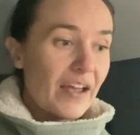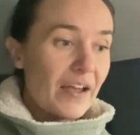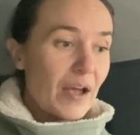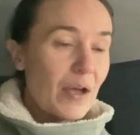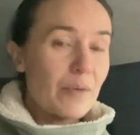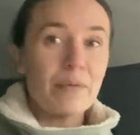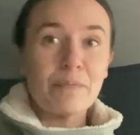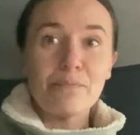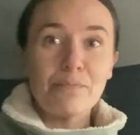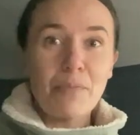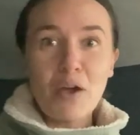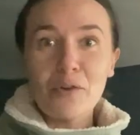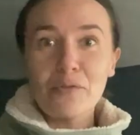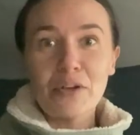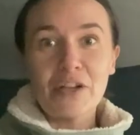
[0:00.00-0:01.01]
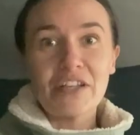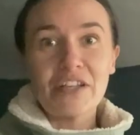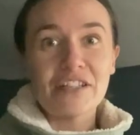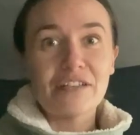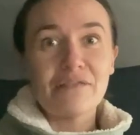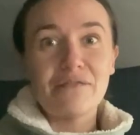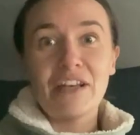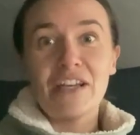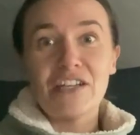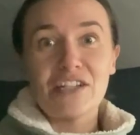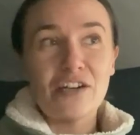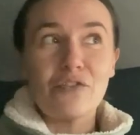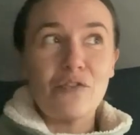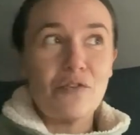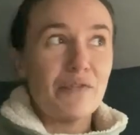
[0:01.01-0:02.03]
I mean, bonus finishing
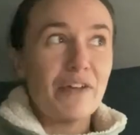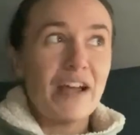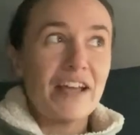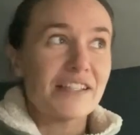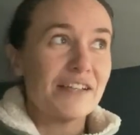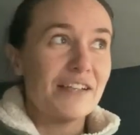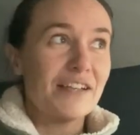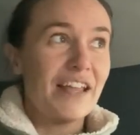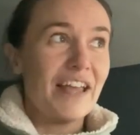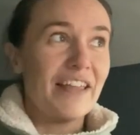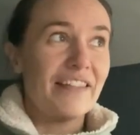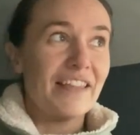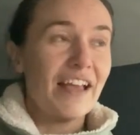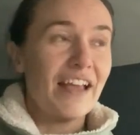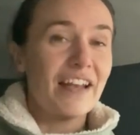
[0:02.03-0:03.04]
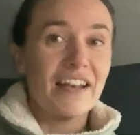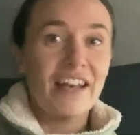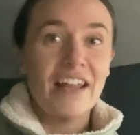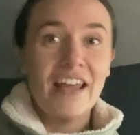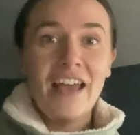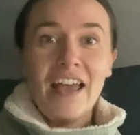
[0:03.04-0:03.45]
at Corfe Castle, and then